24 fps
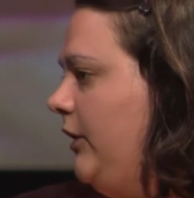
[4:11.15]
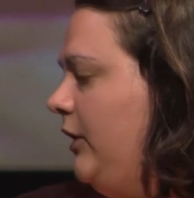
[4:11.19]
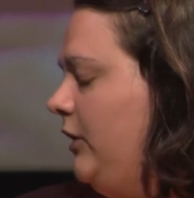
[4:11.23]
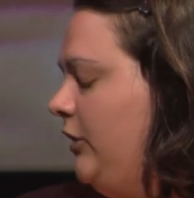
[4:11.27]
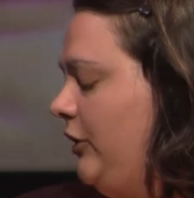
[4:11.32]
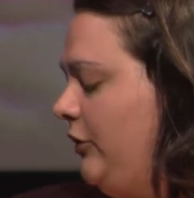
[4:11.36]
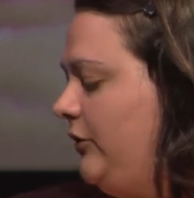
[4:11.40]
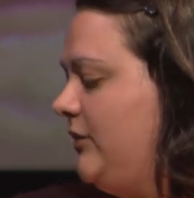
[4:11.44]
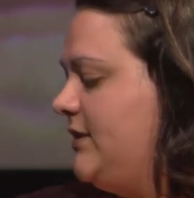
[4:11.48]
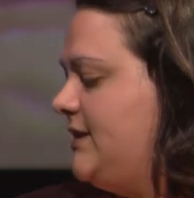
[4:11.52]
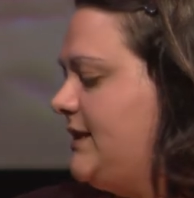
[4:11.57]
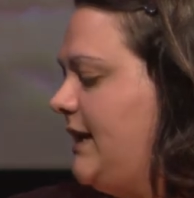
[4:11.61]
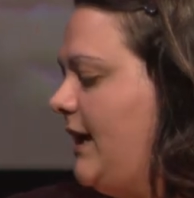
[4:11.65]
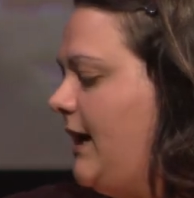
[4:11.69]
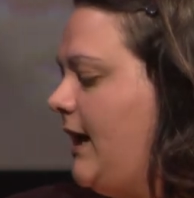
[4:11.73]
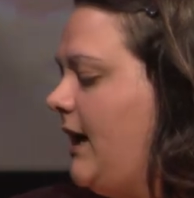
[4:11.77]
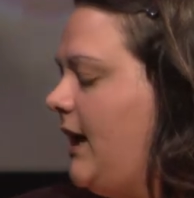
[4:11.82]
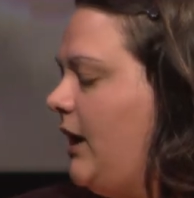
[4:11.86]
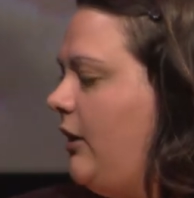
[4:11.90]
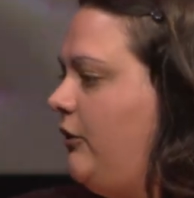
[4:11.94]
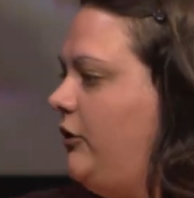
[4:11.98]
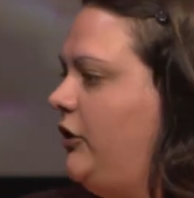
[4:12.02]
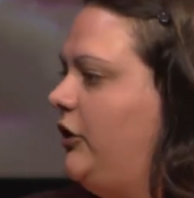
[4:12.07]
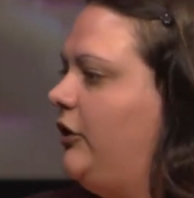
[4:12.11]
looks at
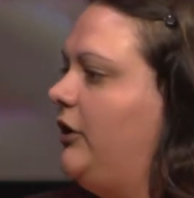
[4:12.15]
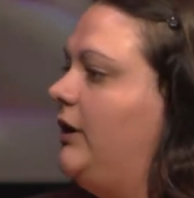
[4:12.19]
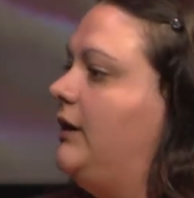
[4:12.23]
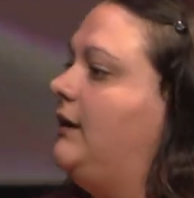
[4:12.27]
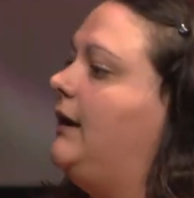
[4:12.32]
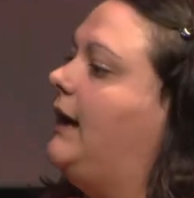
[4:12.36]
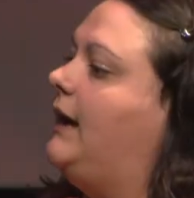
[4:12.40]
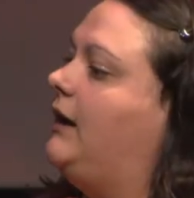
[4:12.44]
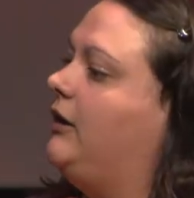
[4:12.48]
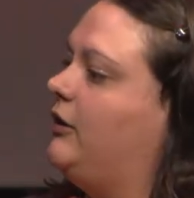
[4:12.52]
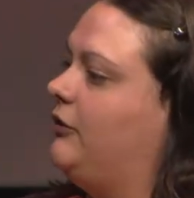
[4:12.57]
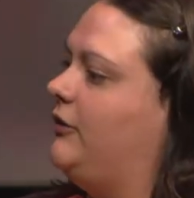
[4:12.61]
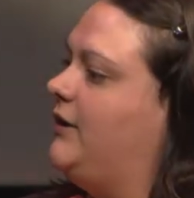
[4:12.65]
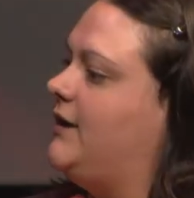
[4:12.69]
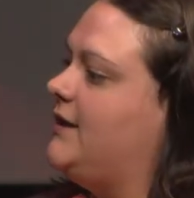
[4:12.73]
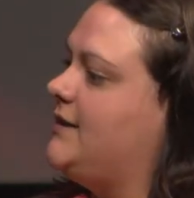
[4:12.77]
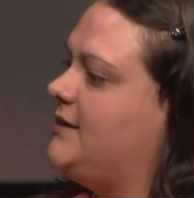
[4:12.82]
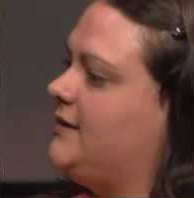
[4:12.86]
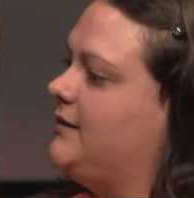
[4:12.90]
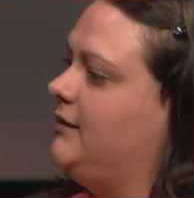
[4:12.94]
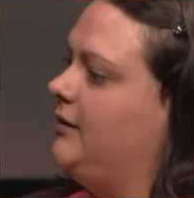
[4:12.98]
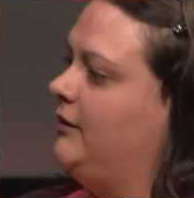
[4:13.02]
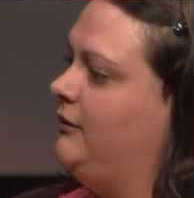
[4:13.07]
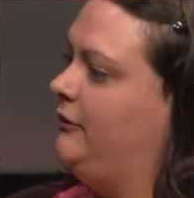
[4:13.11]
how you can increase